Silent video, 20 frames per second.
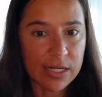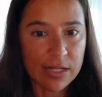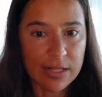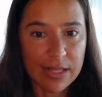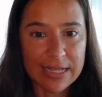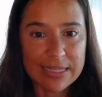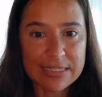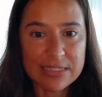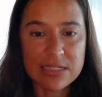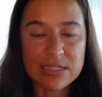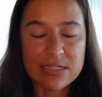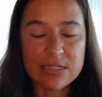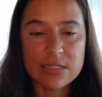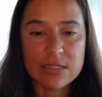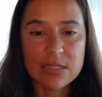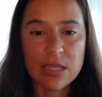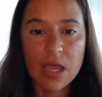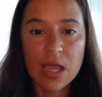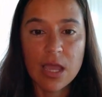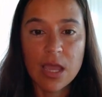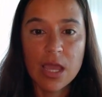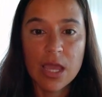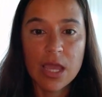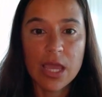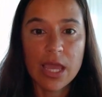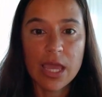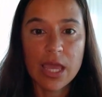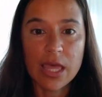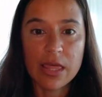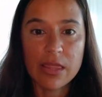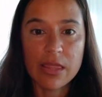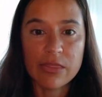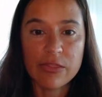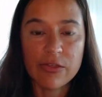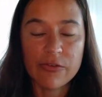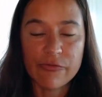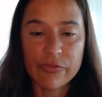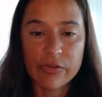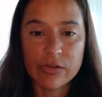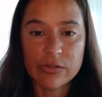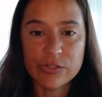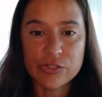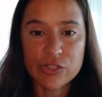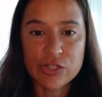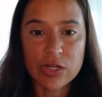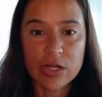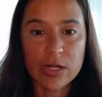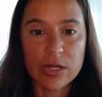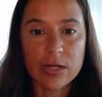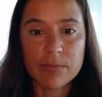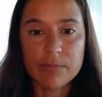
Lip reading: classes in the future,